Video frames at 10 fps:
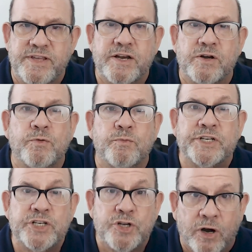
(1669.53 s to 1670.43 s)
there
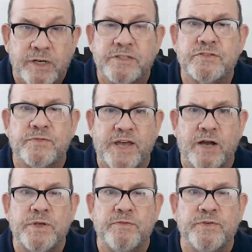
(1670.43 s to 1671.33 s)
regardless of
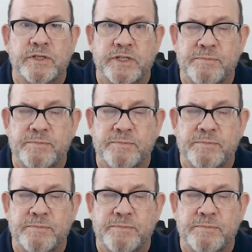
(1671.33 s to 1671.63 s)
how we feel.